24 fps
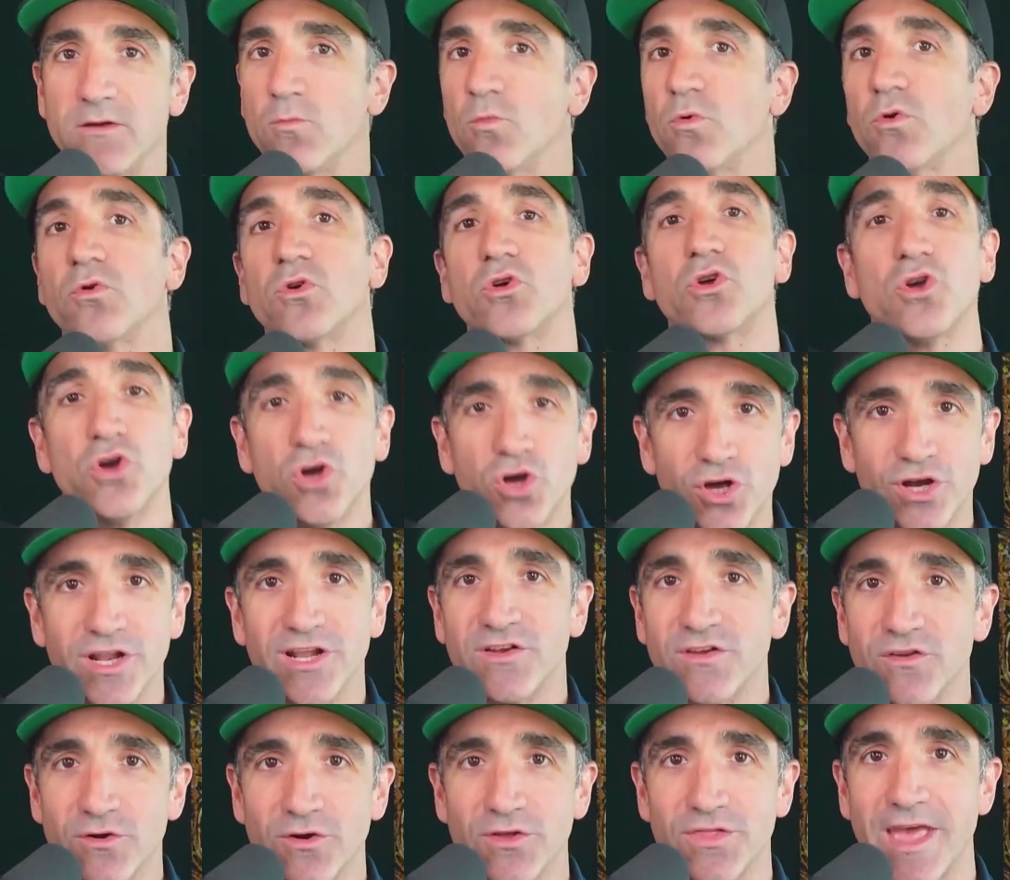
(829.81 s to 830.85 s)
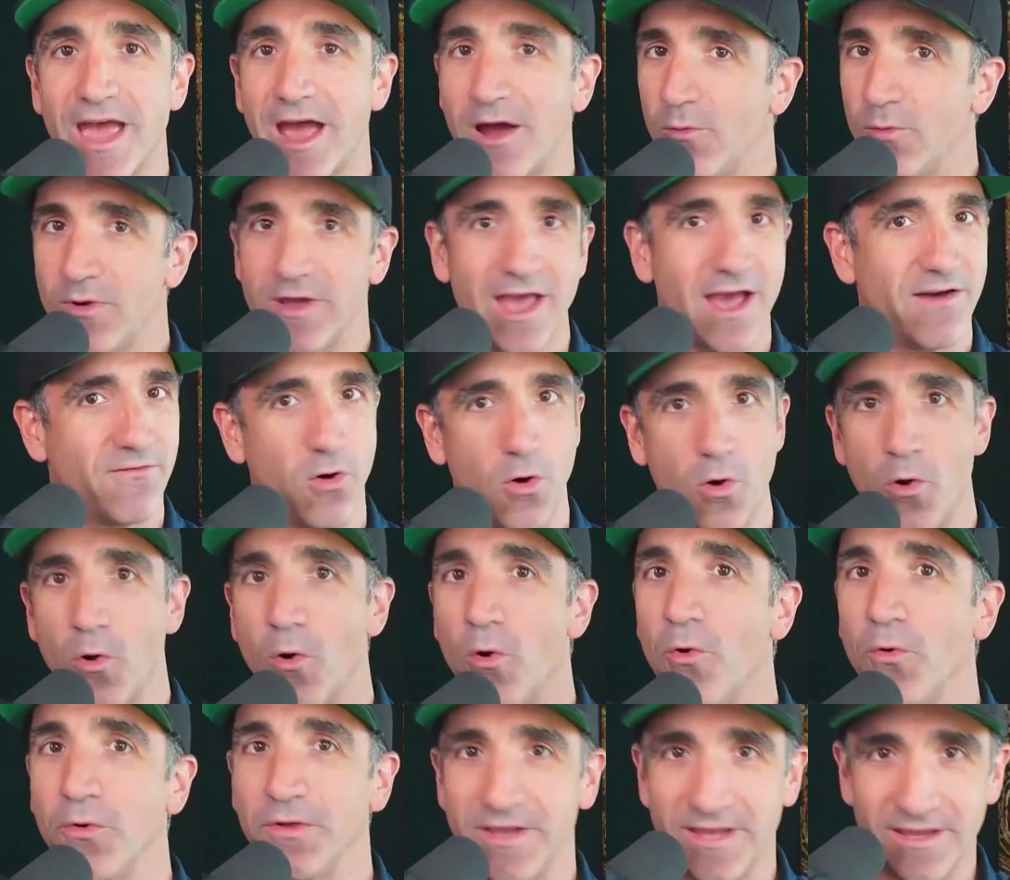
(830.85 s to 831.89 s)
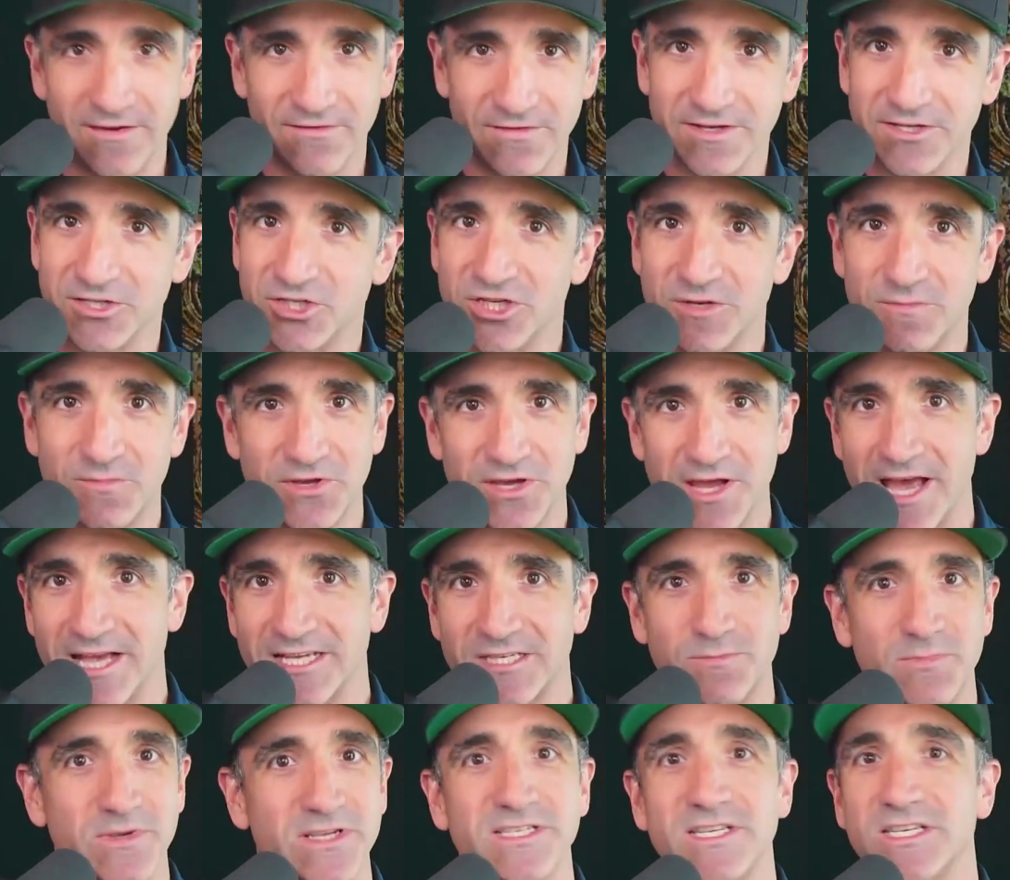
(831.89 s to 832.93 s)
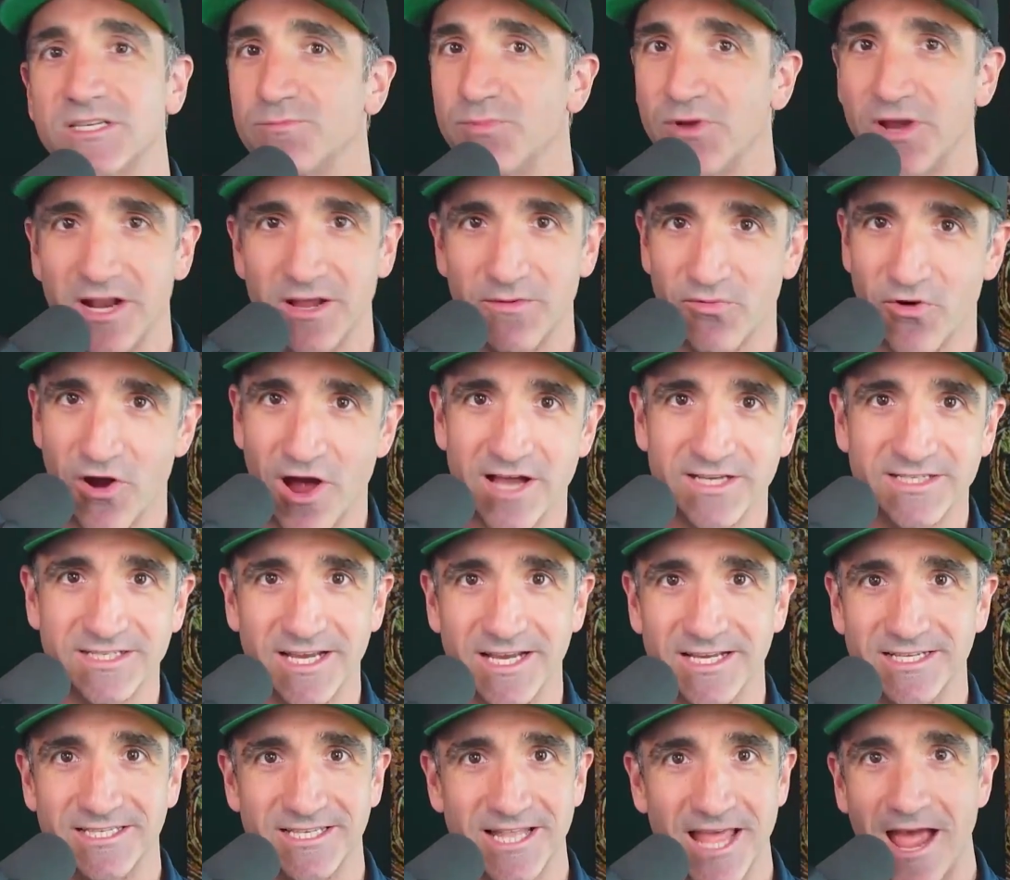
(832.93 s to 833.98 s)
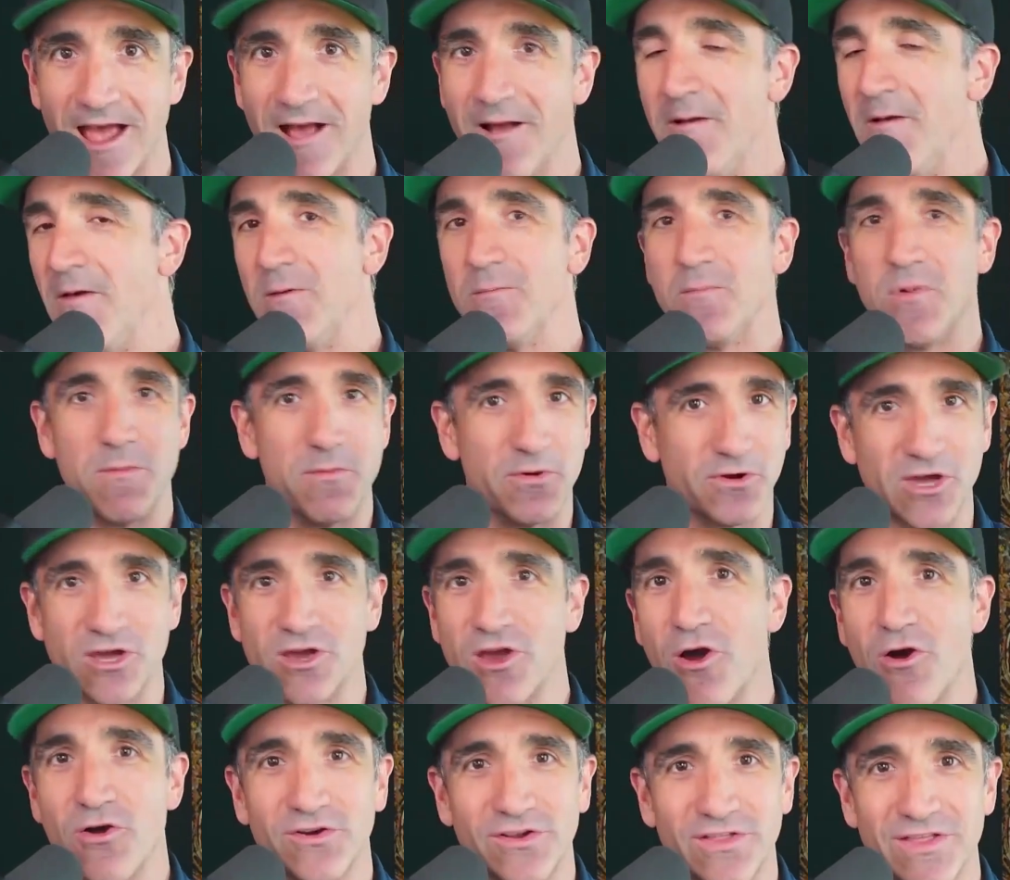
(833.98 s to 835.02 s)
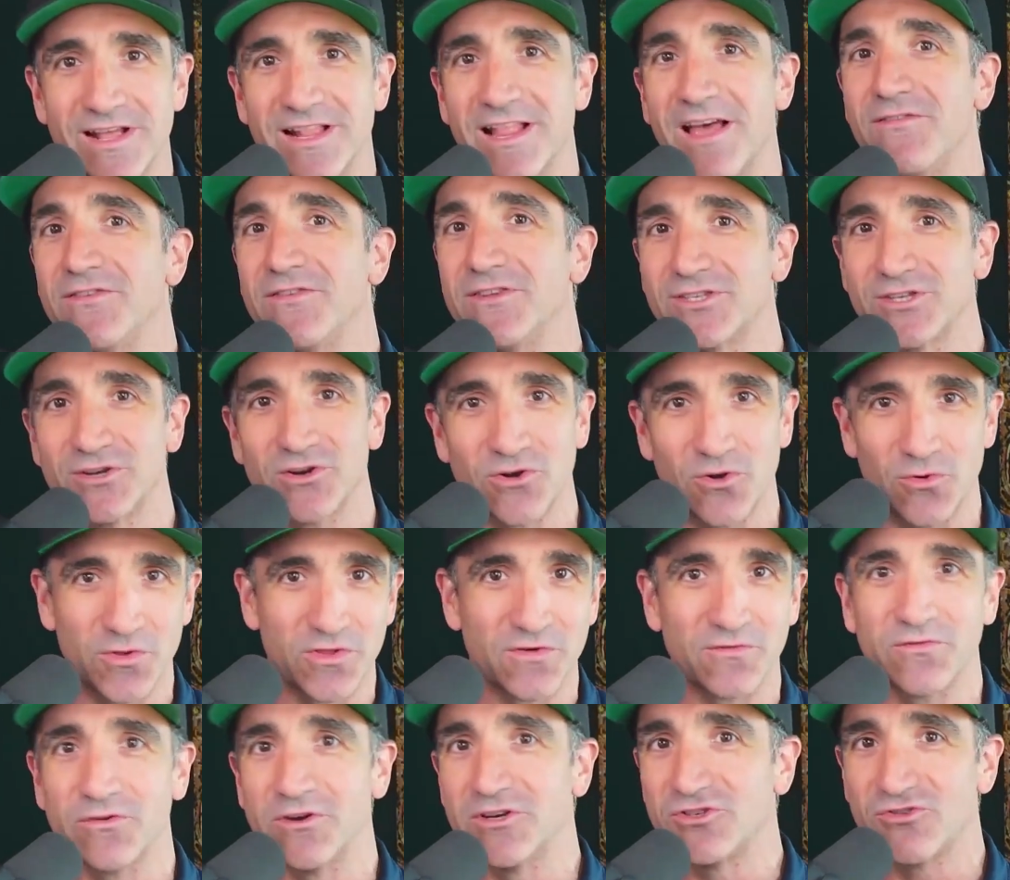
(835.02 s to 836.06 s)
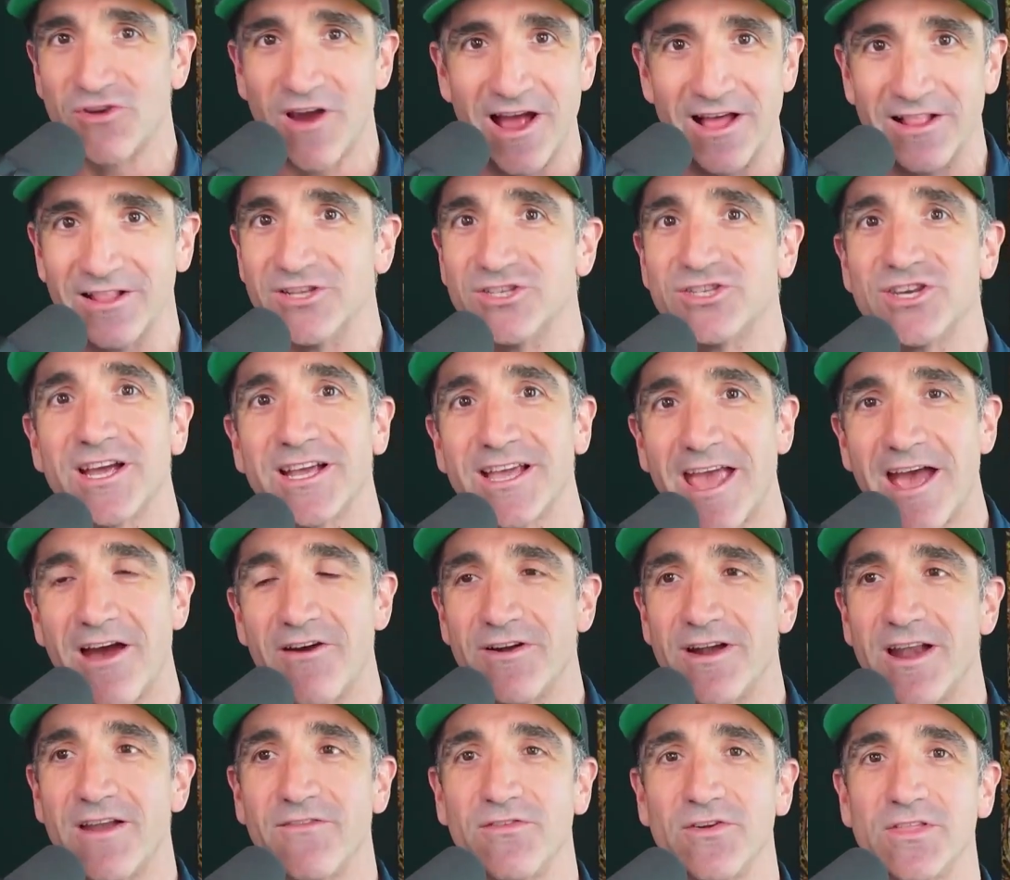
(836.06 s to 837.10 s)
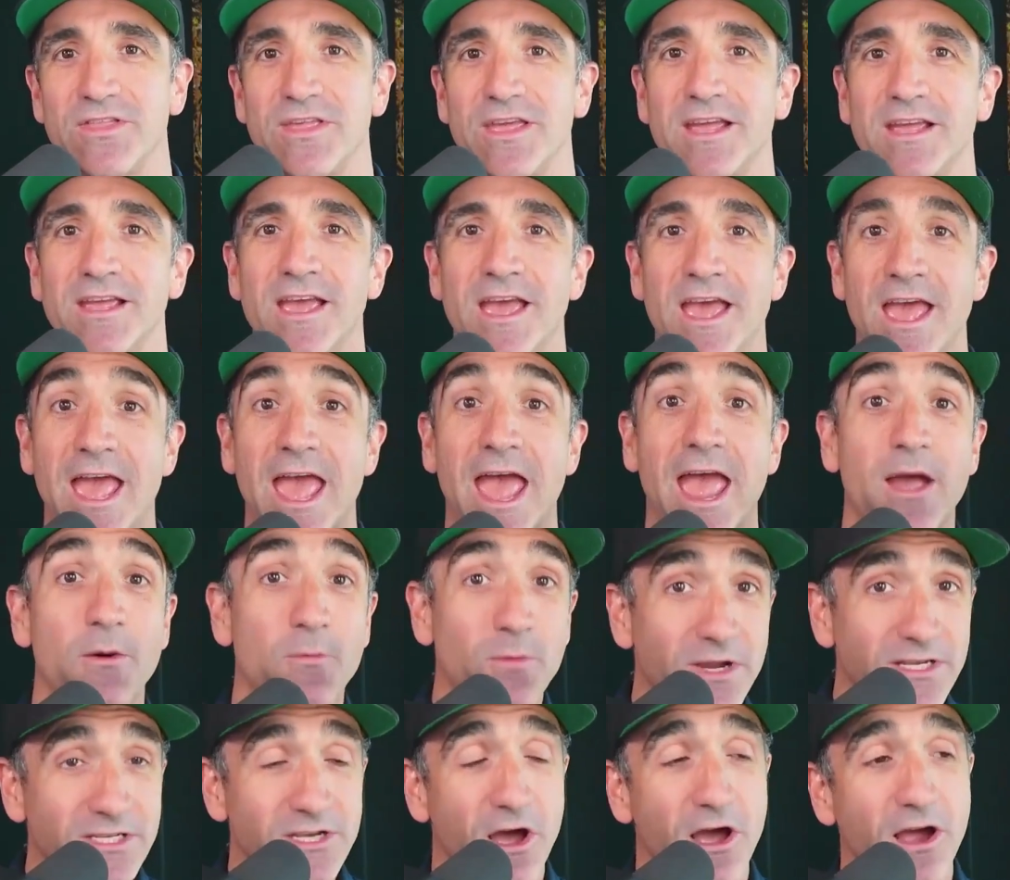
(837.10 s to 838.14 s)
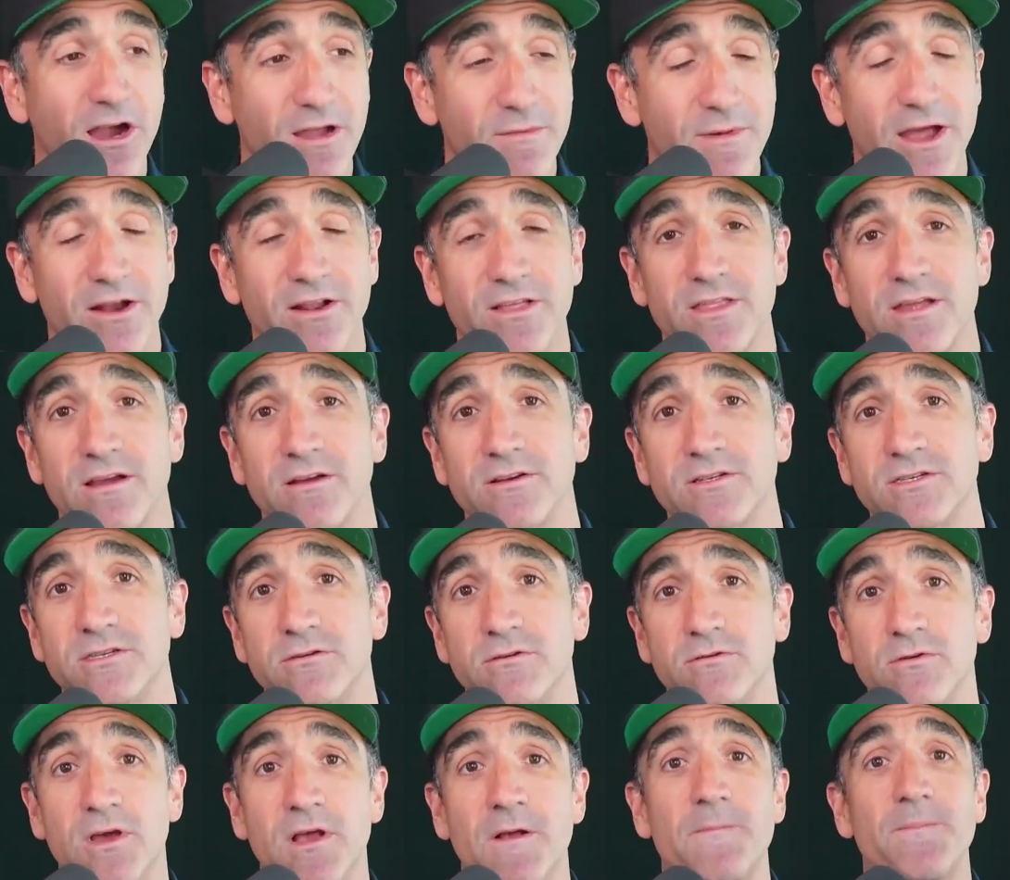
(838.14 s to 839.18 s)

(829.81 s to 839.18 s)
We're good at doing that. We have a whole even GPS business planning process that people can go into the 11 circle with a free trial and check out and everything. And we talk about in there too.